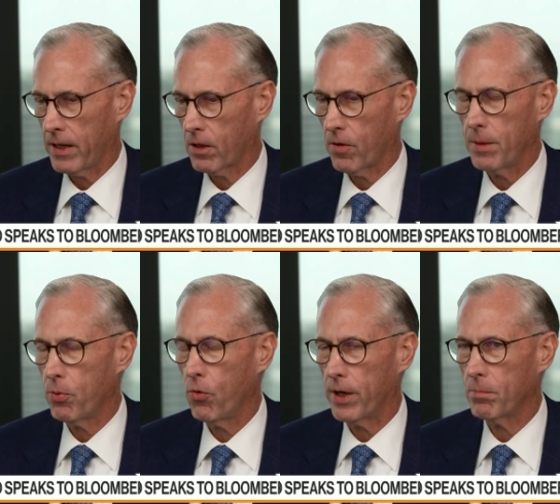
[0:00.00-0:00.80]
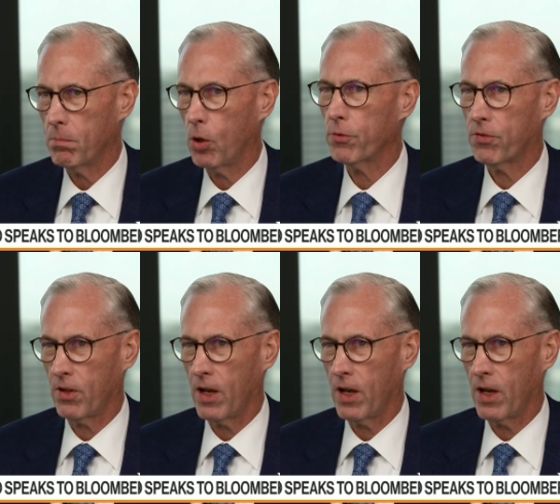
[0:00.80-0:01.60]
a great point. Both
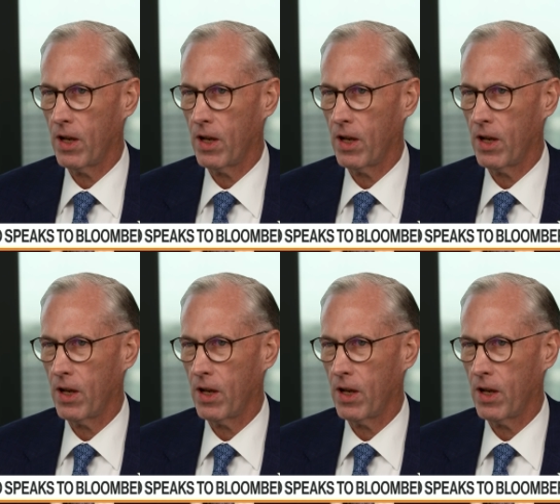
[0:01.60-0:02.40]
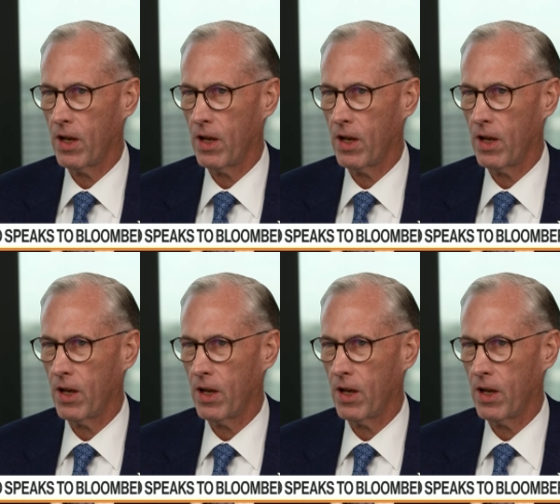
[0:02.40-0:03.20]

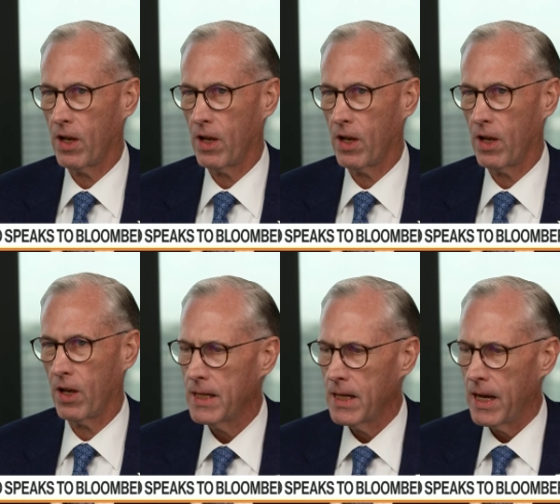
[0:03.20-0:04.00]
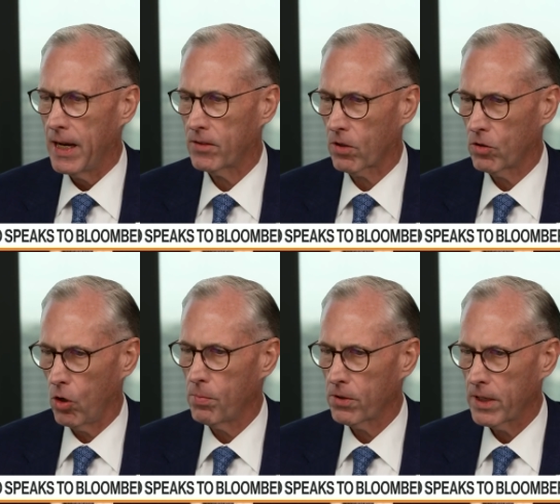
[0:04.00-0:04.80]
tariffs. Um, as a
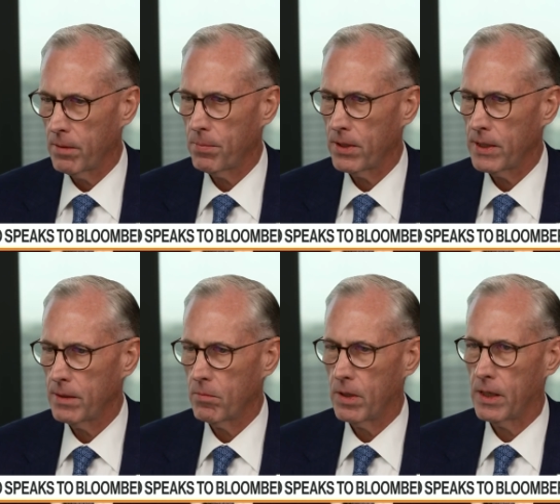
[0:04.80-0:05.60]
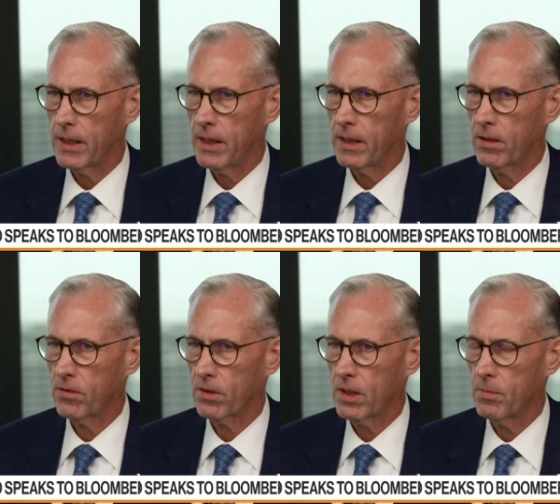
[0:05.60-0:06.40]
global company mm-hmm. and, and
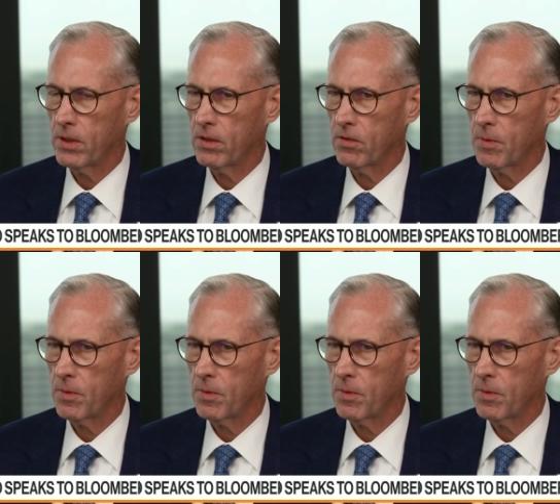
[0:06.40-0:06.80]
as a company that's